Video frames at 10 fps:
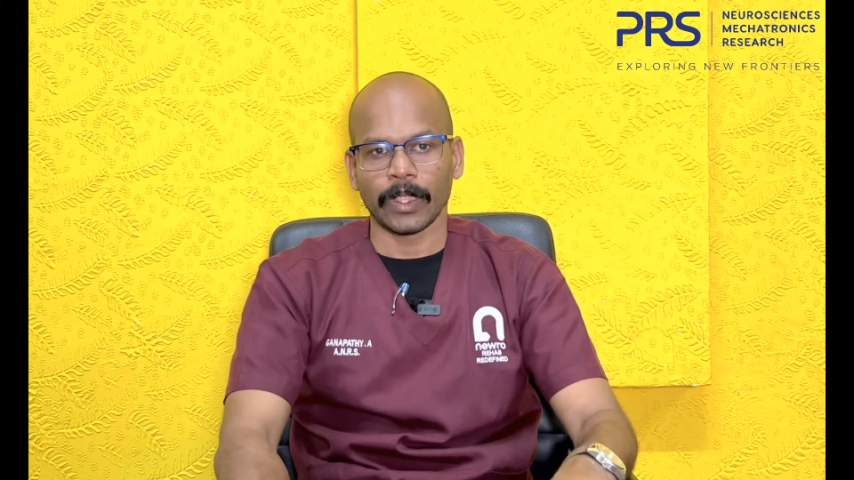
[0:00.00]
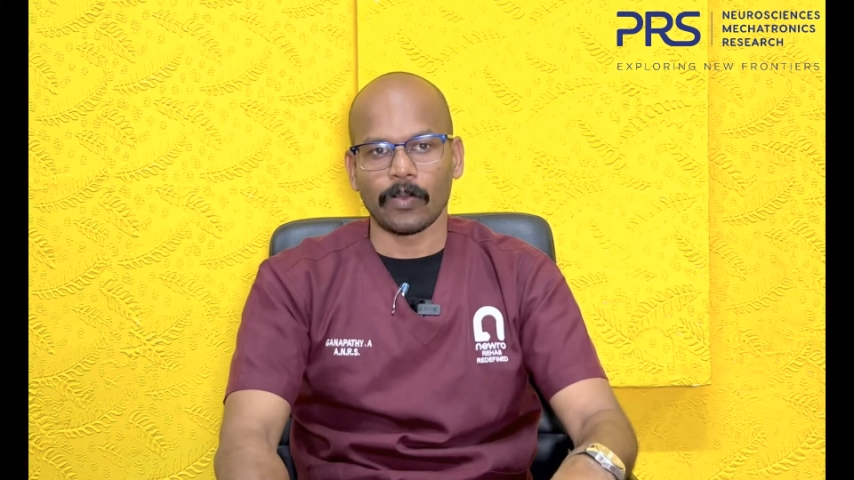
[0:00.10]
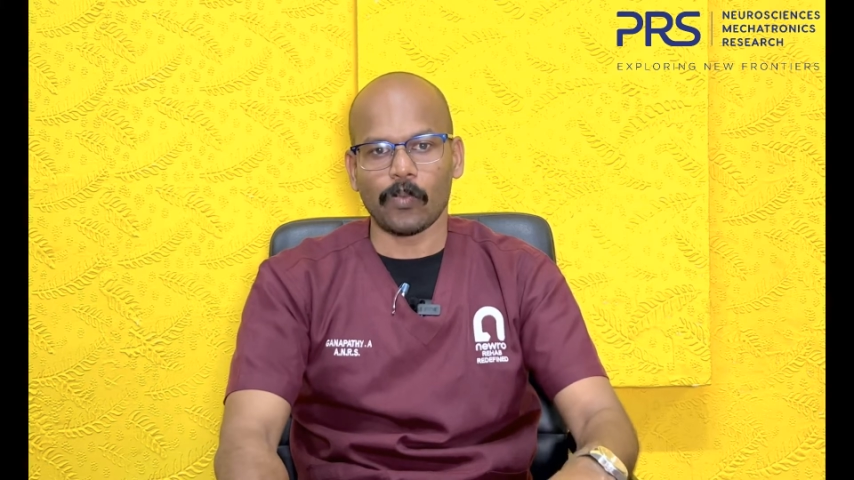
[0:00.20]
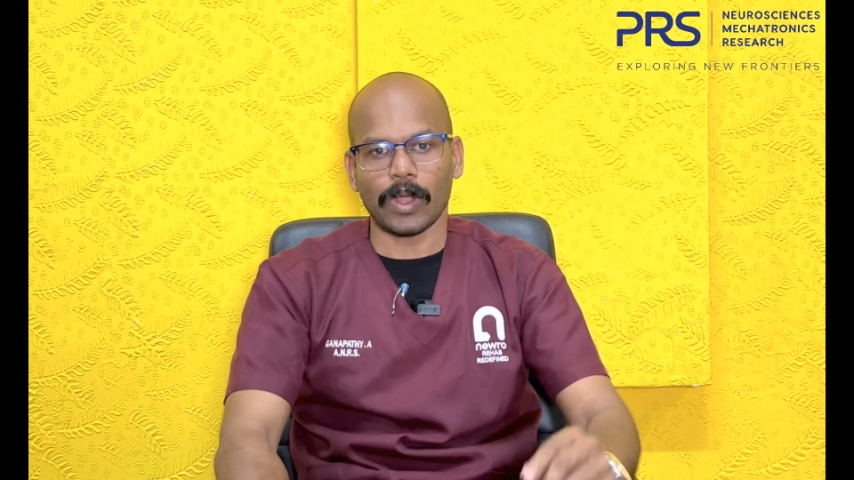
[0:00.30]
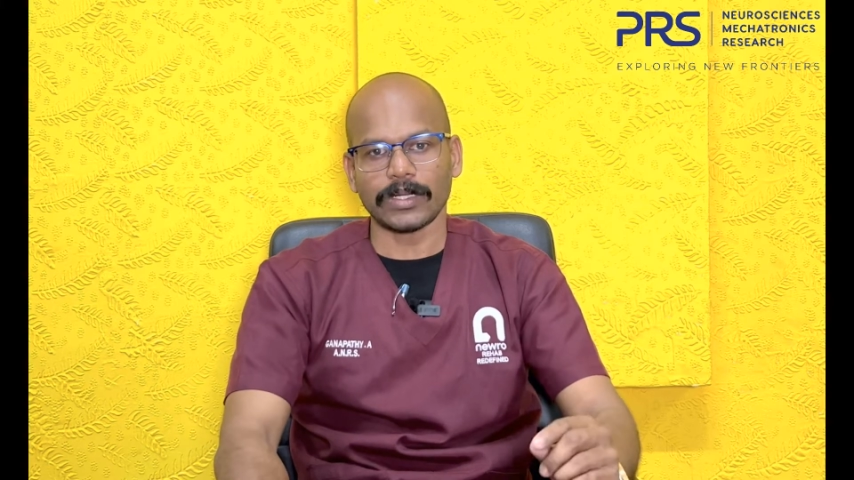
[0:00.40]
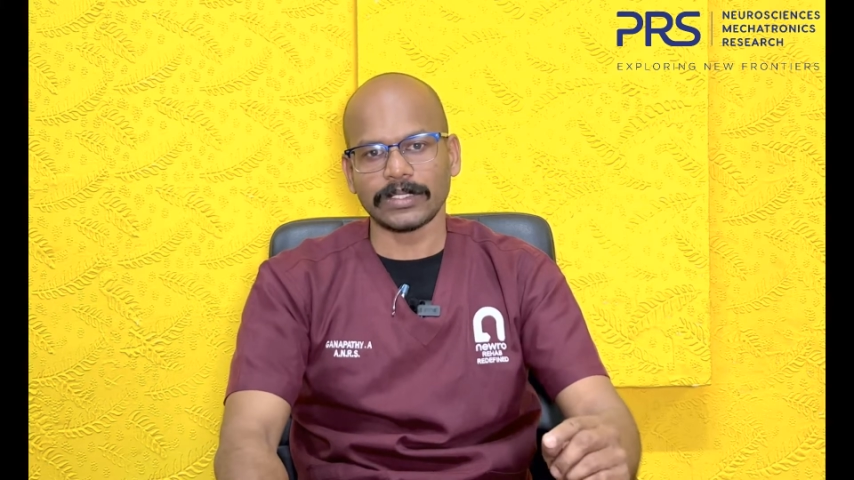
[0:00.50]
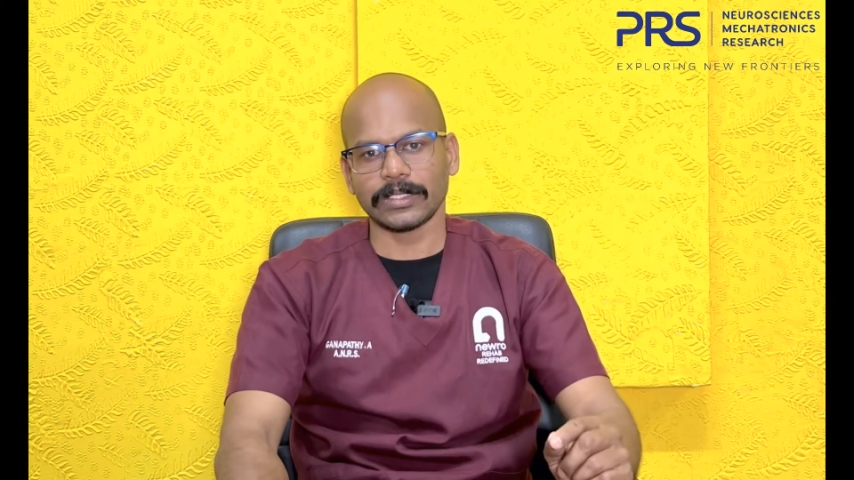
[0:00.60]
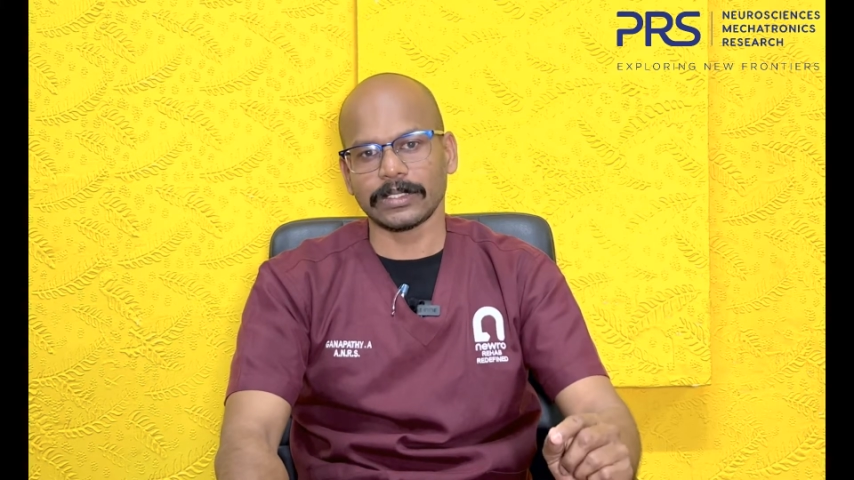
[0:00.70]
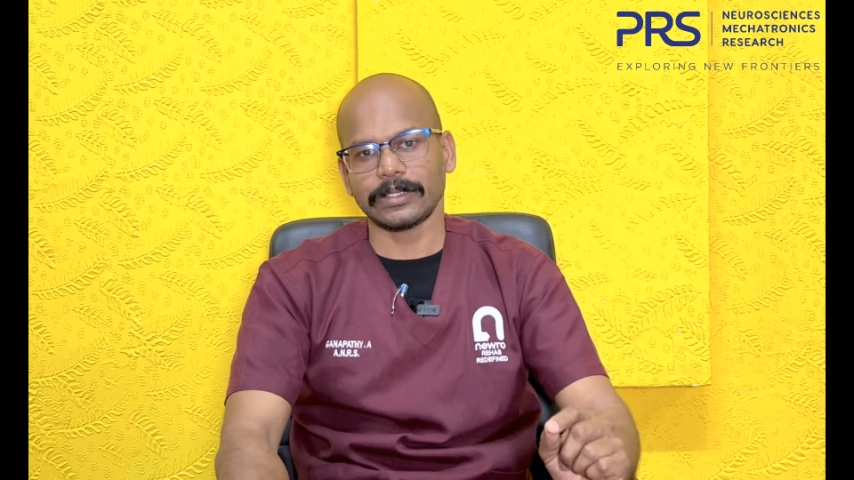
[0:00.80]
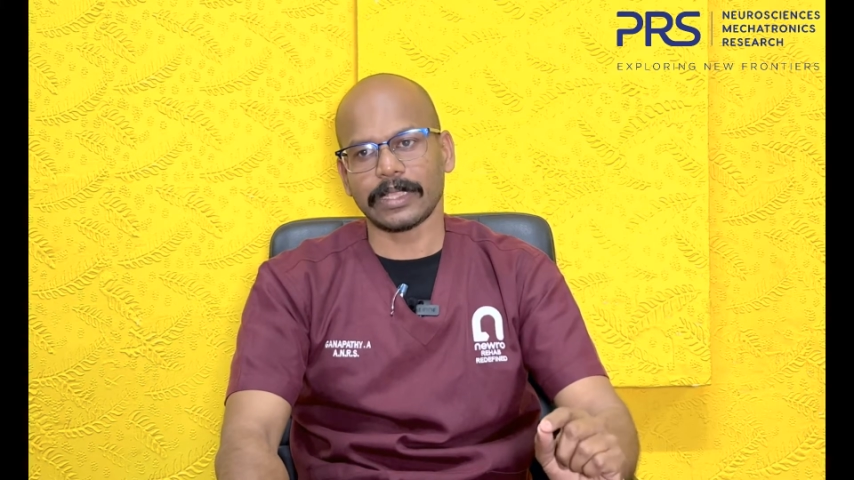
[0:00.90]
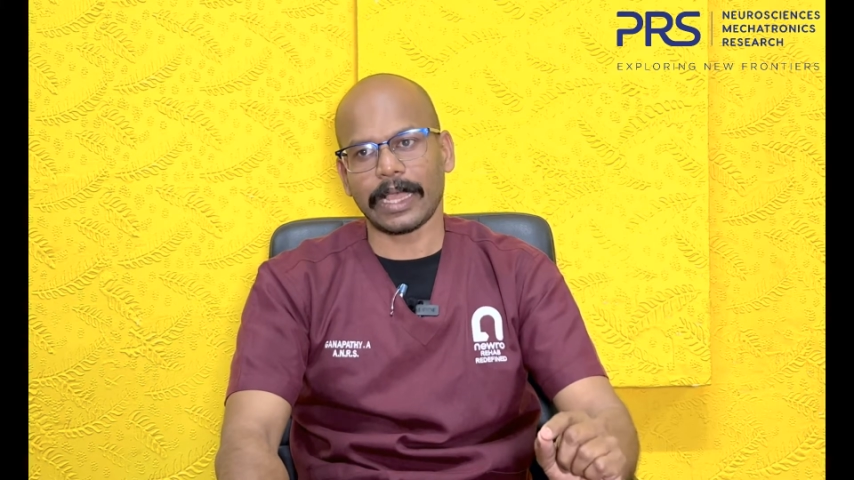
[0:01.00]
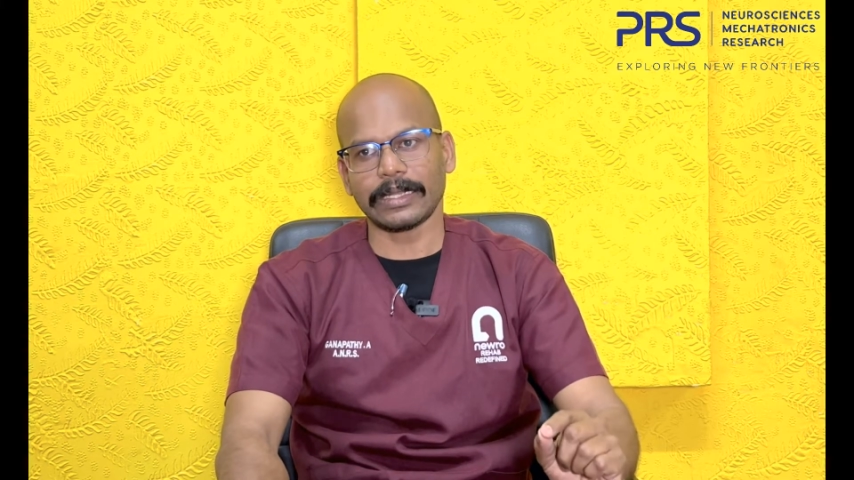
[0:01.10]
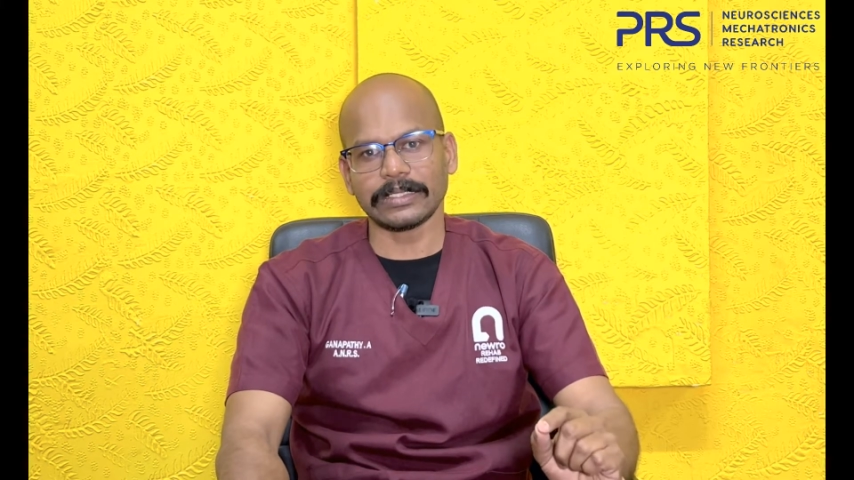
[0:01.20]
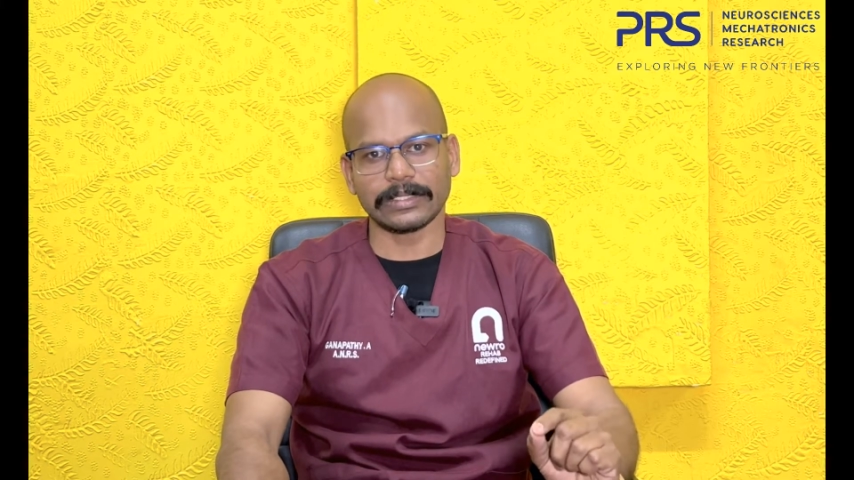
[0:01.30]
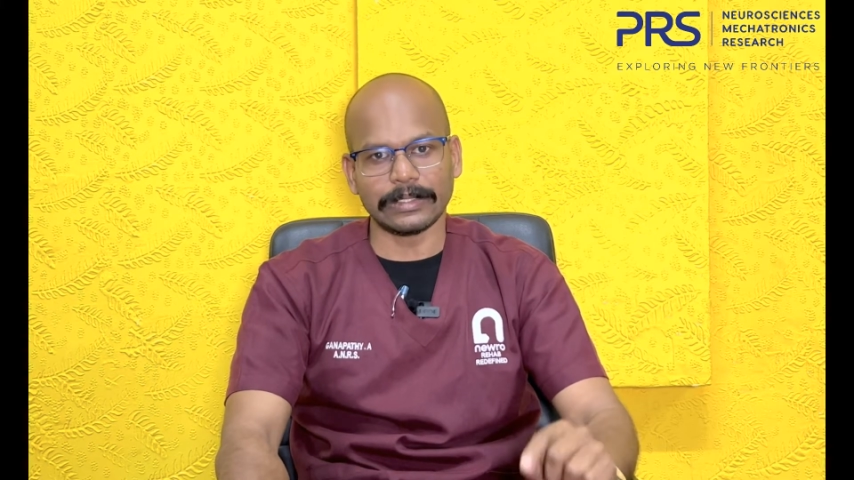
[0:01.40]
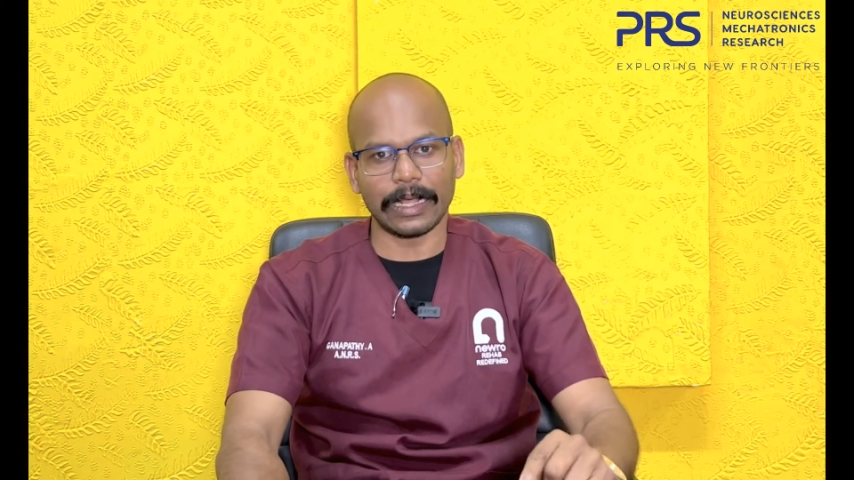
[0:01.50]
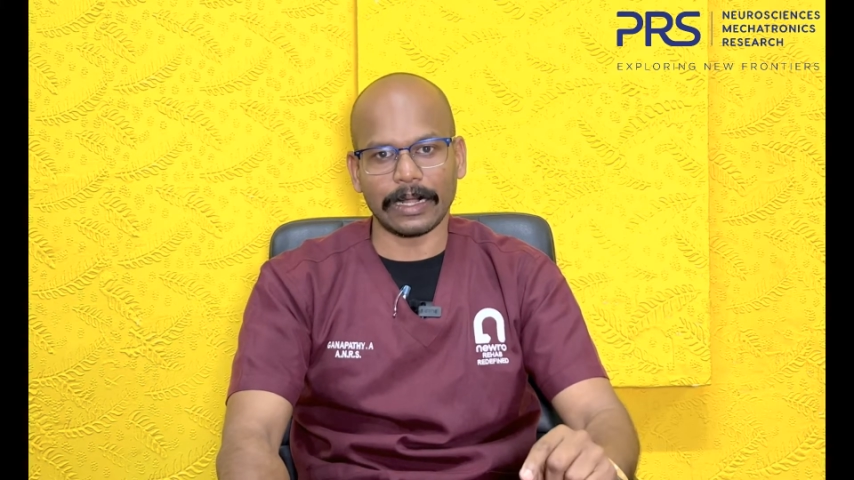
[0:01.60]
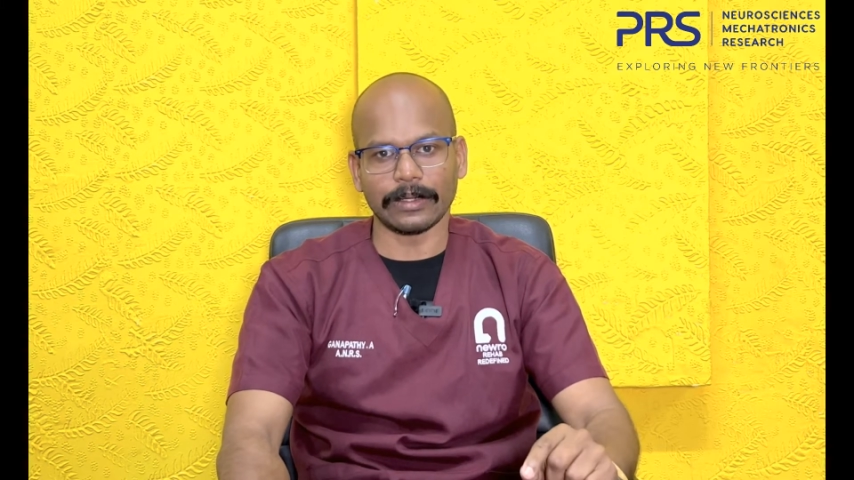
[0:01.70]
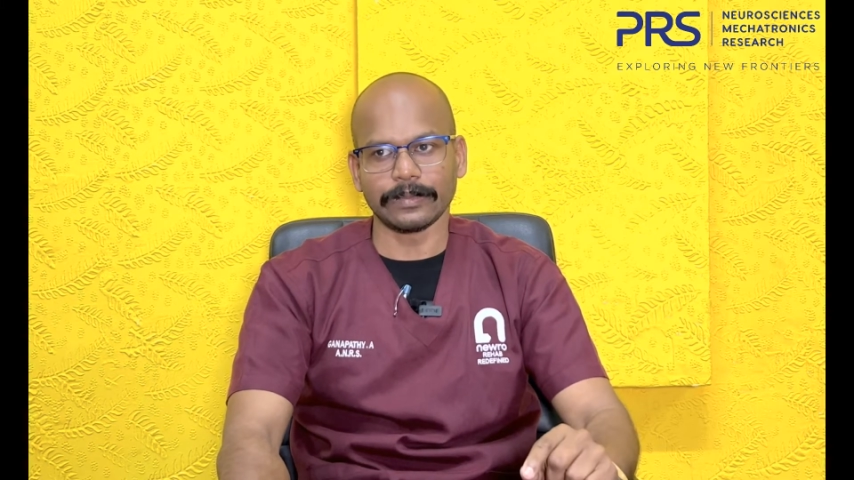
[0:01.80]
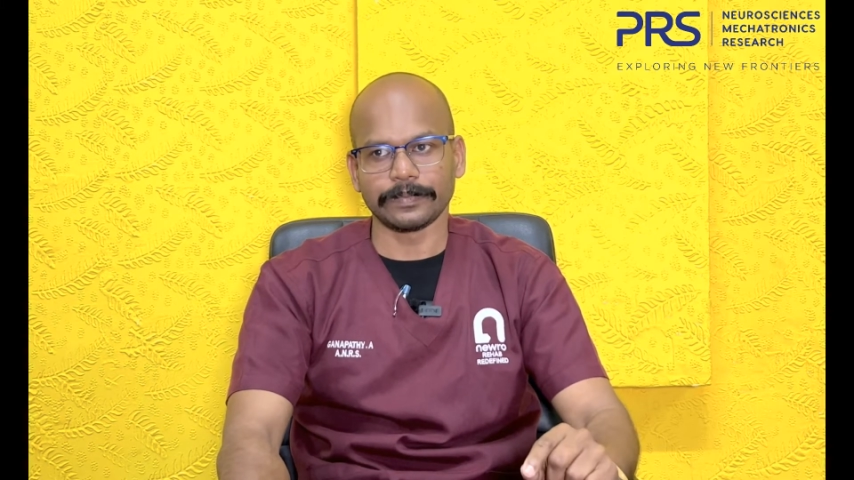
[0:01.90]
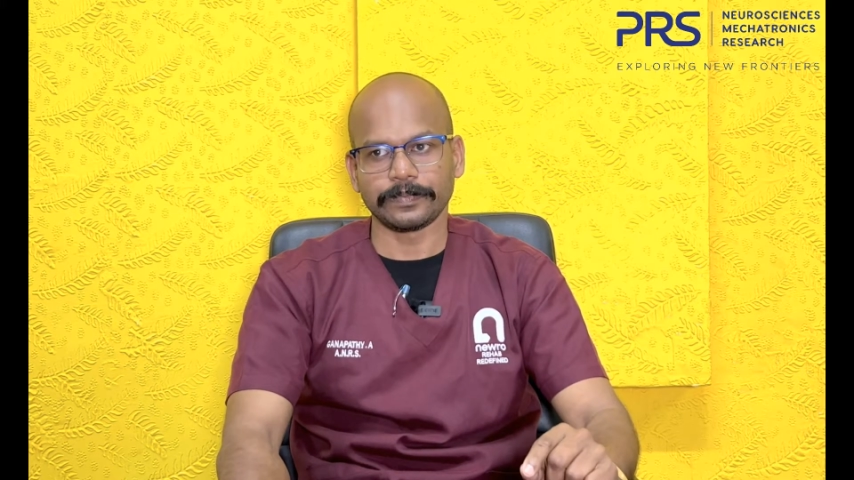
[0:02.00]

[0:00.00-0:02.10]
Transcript: Once that is done,